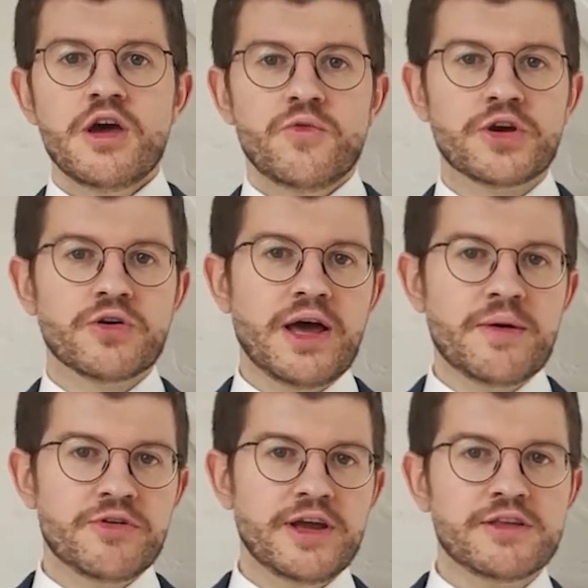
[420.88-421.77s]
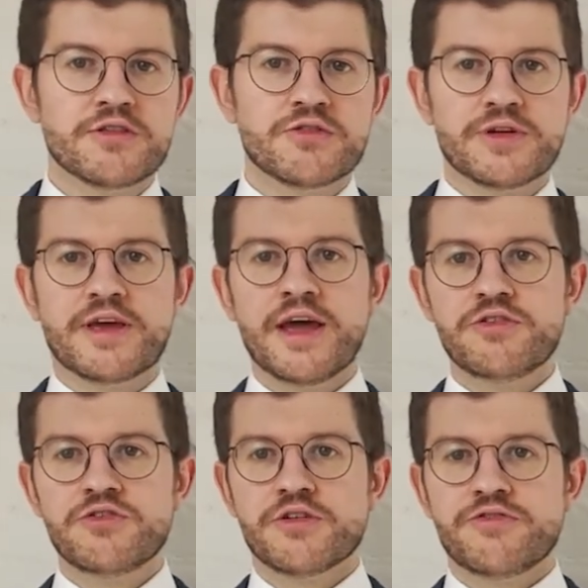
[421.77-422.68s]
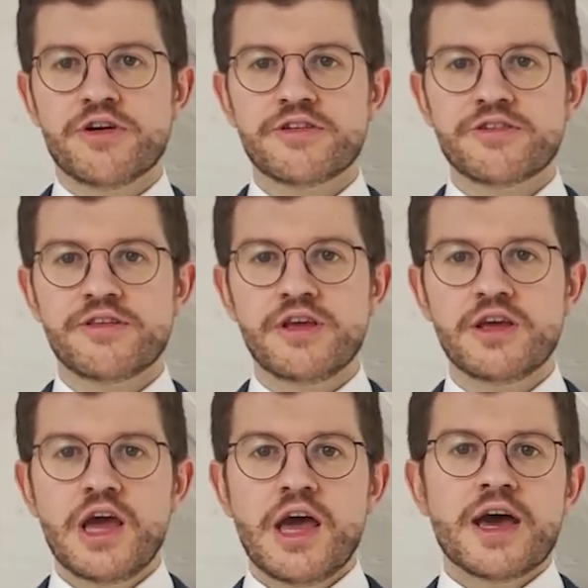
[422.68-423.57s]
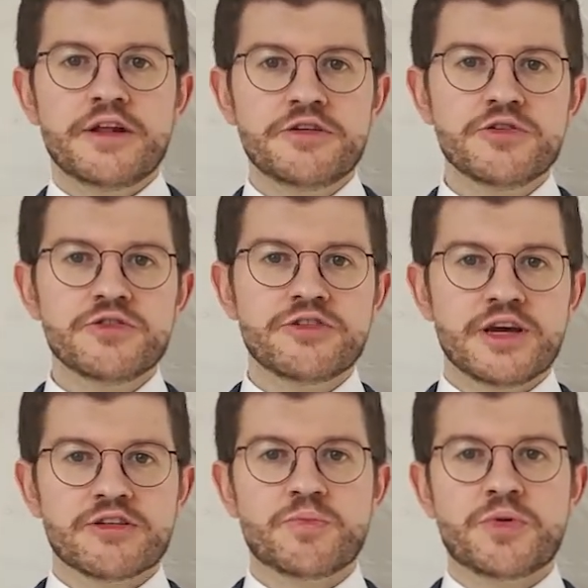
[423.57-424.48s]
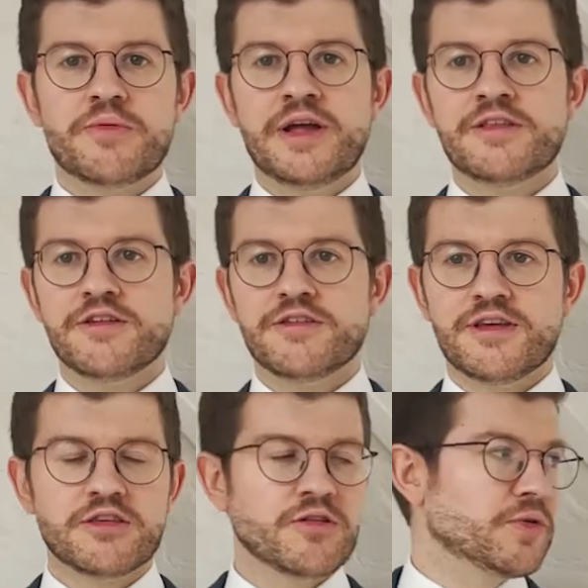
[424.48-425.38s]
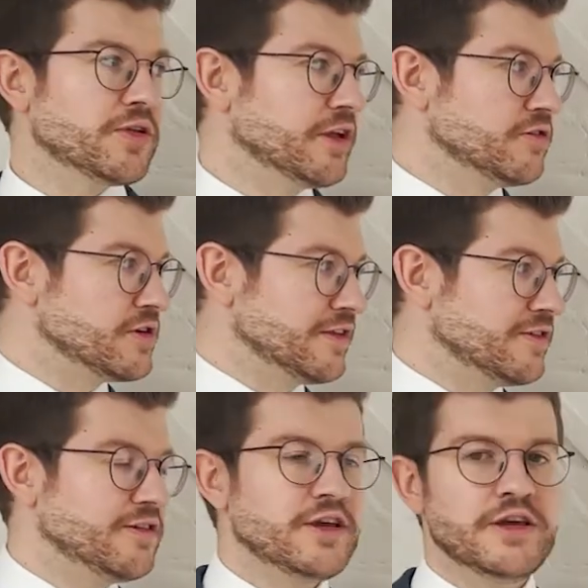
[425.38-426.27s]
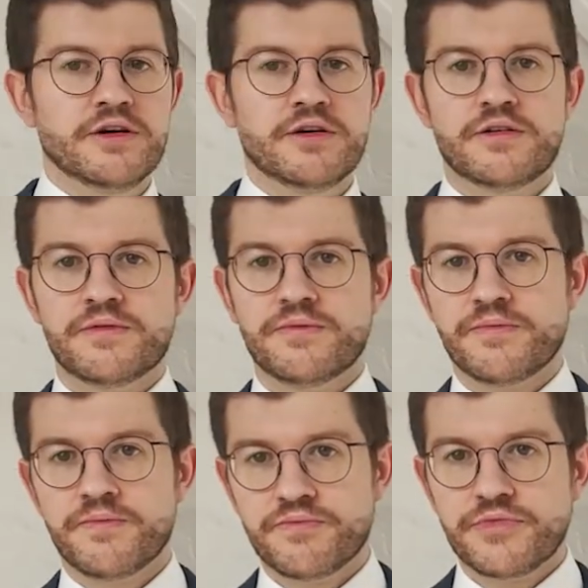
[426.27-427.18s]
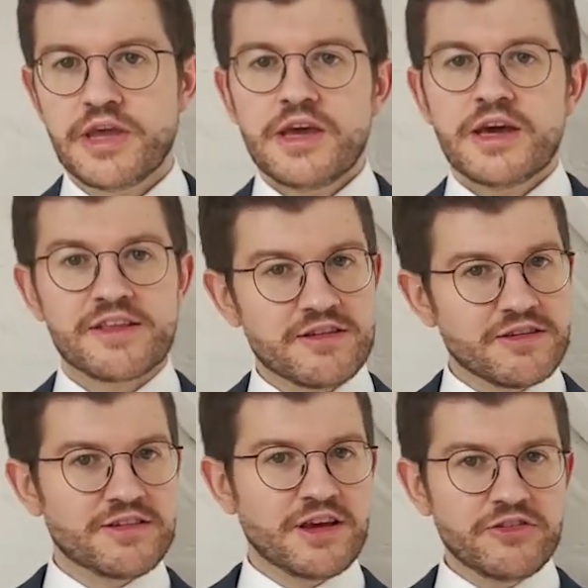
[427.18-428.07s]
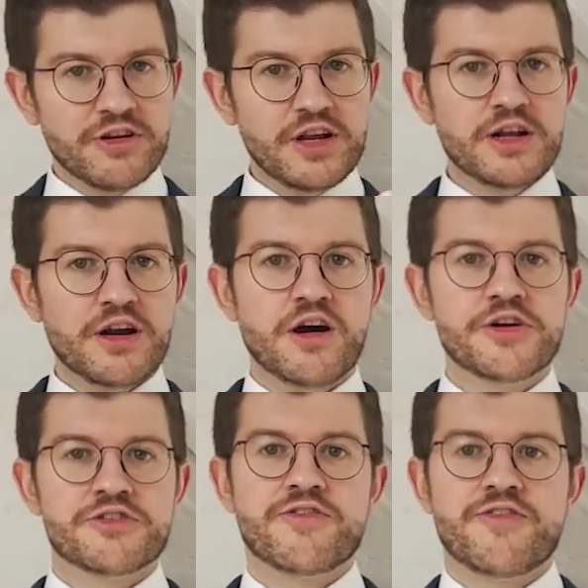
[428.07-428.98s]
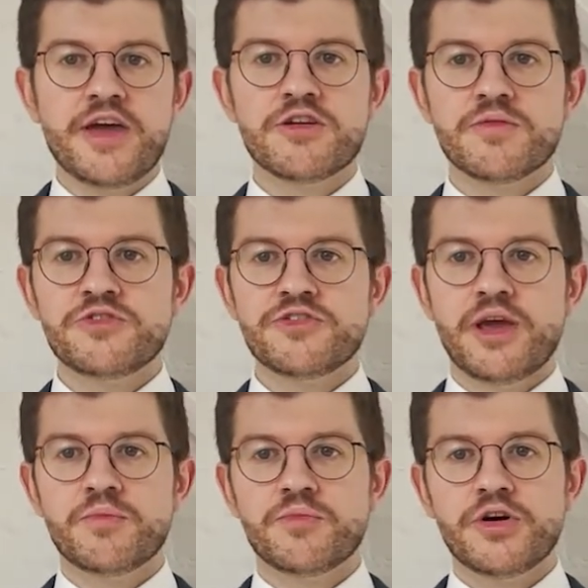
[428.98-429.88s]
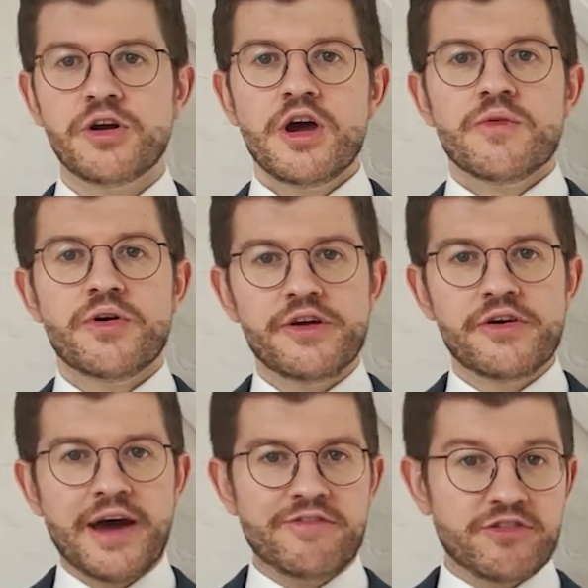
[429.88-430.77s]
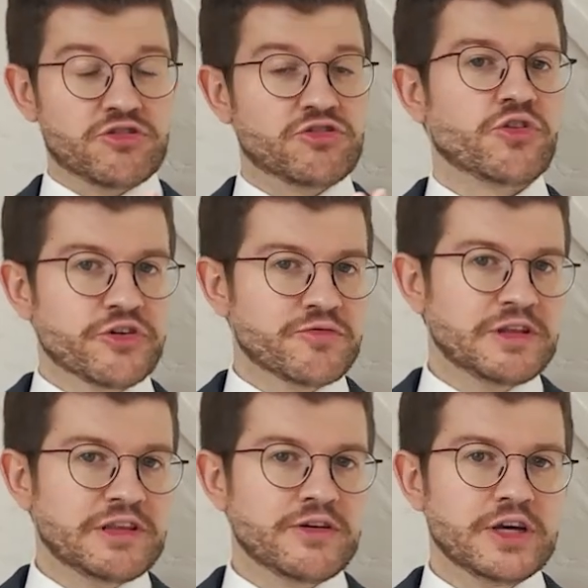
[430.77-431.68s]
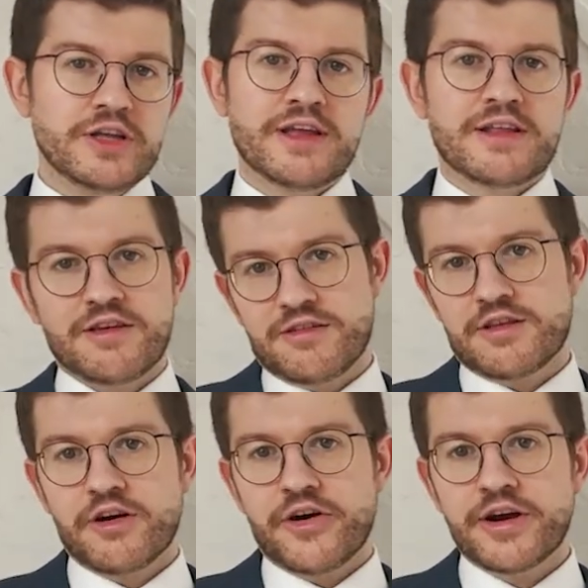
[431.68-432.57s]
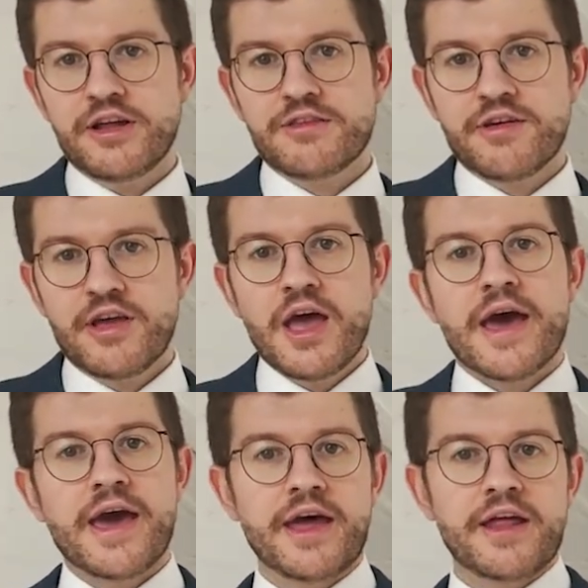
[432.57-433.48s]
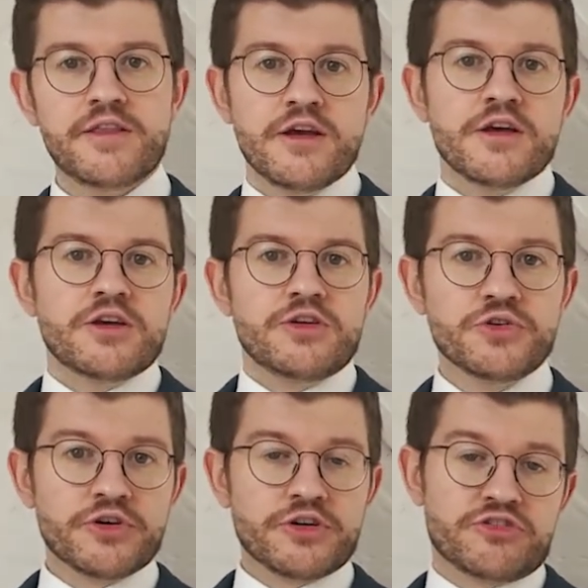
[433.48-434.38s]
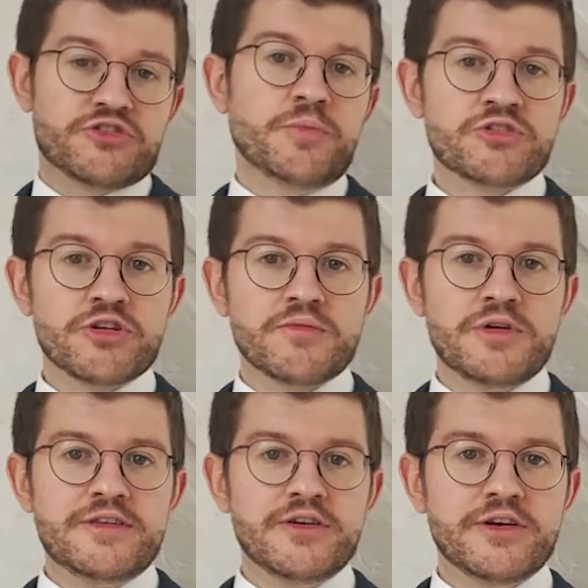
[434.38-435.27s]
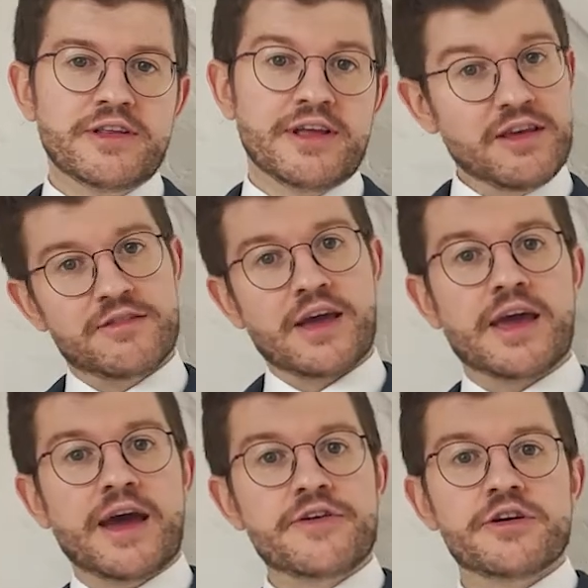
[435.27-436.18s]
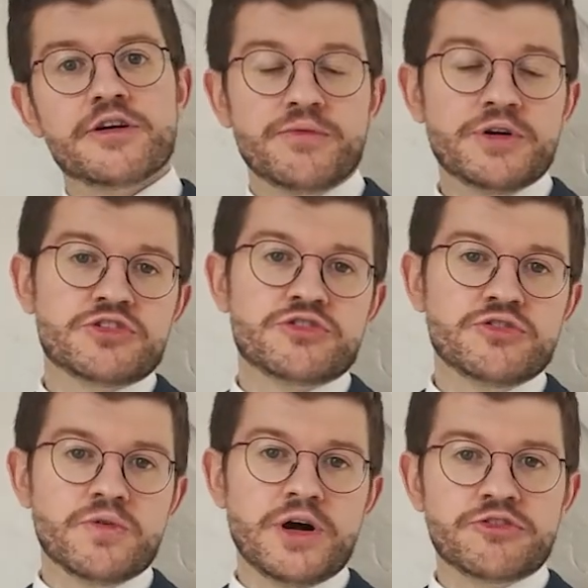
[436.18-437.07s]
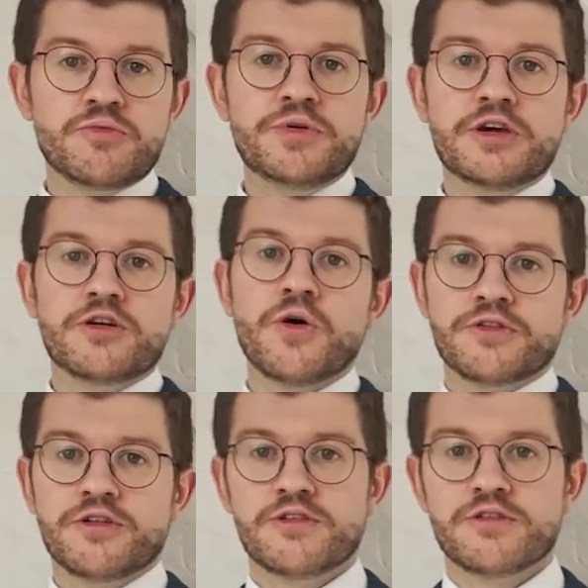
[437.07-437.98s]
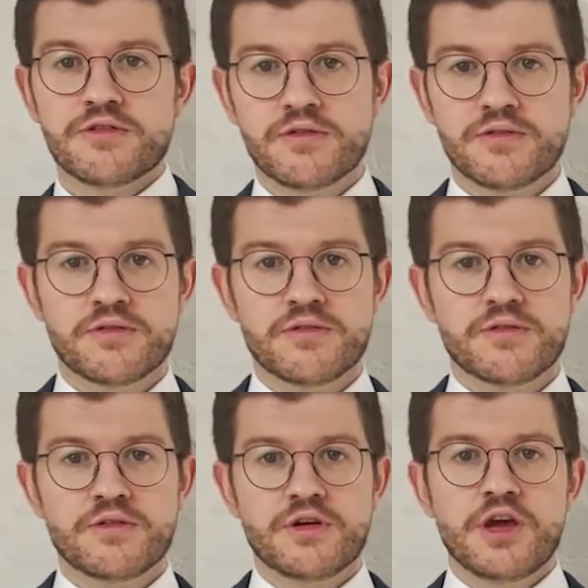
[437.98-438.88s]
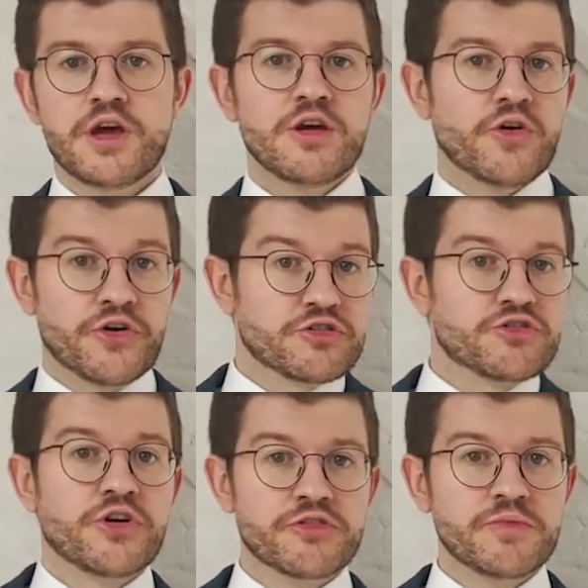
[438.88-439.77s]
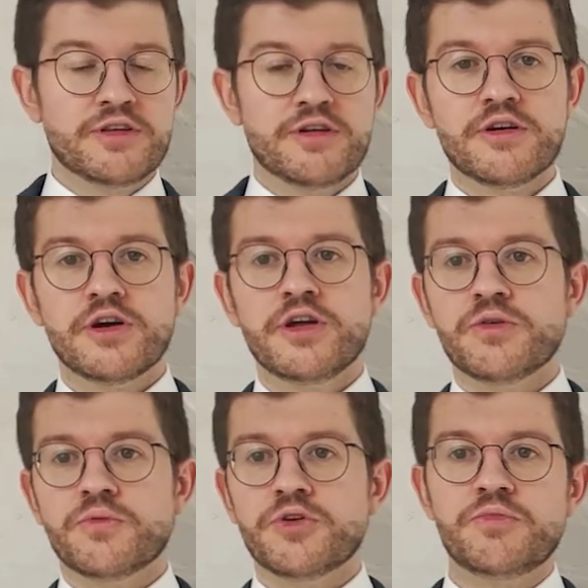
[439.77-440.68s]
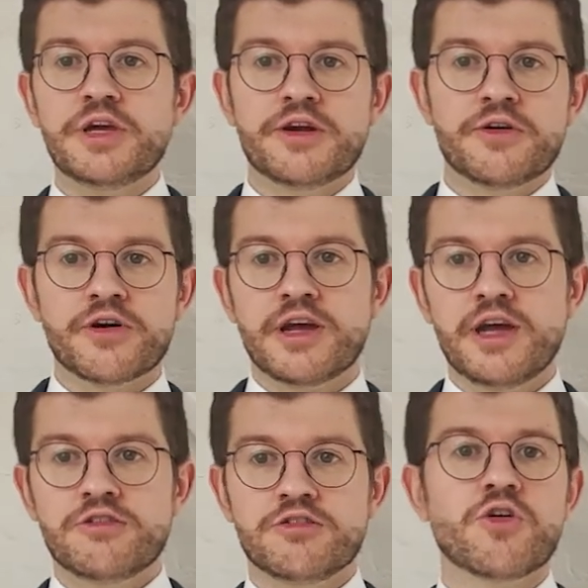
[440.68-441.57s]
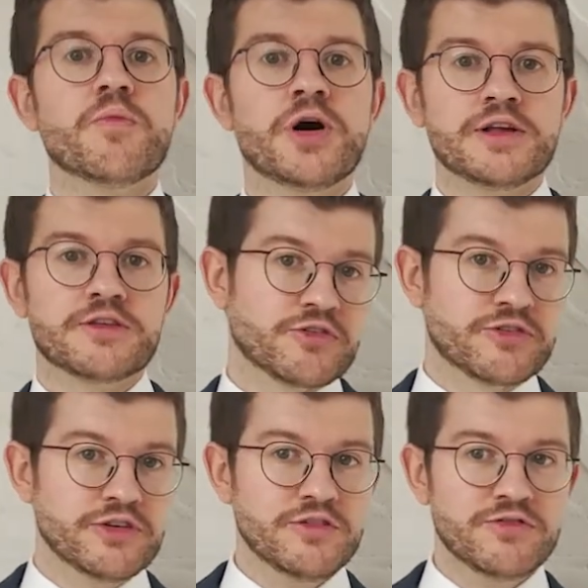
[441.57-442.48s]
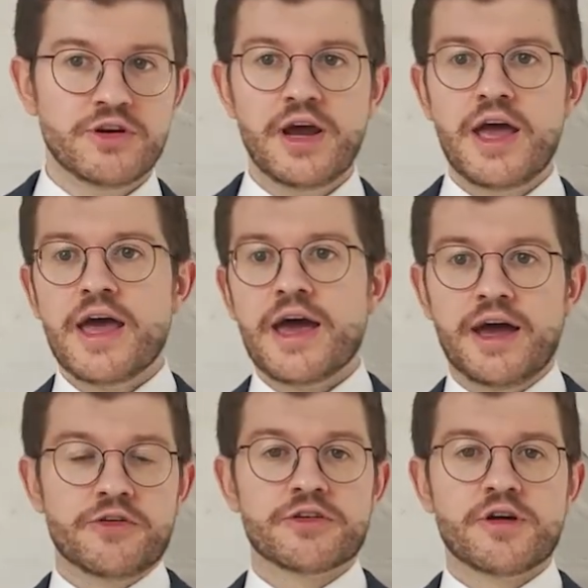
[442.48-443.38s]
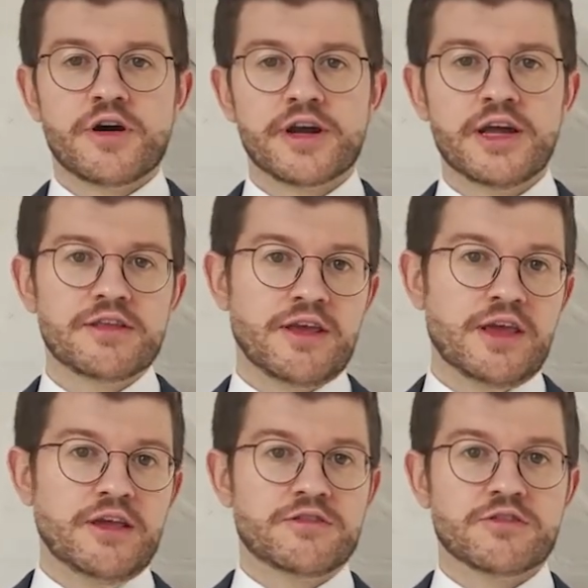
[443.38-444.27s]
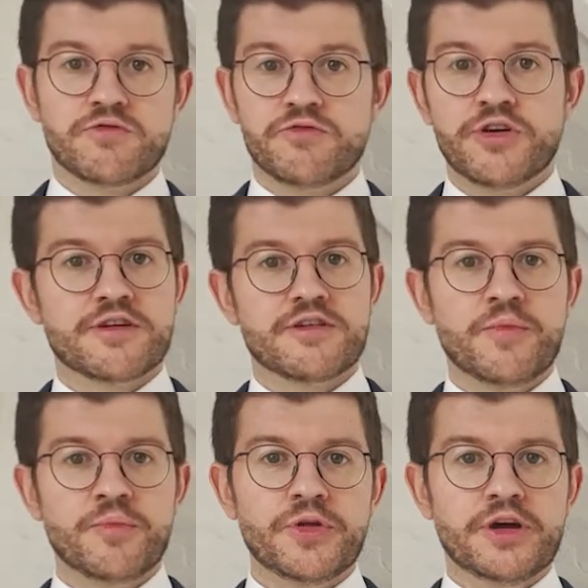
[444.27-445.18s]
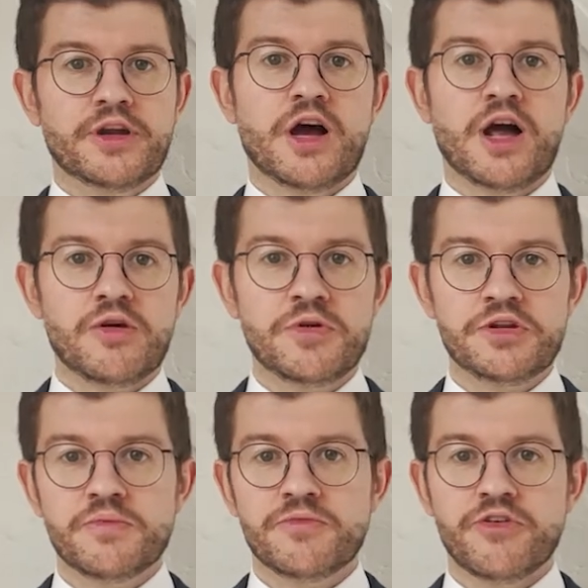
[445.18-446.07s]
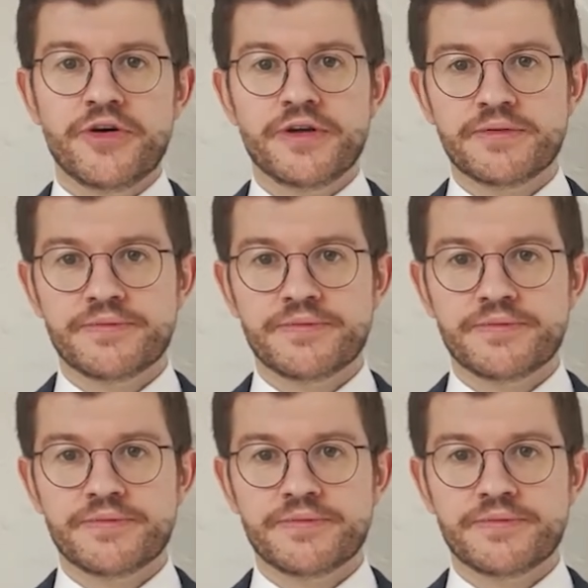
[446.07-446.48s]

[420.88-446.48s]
We collaborated with Ghent University and used an experimental setup that you can see here. It is essentially a large vacuum chamber where you have a source material that is the target and your substrate material that is the carrier which you want to be coated. Our source material would be in our case cobalt or silver, and our target is, for example, an aluminium foil.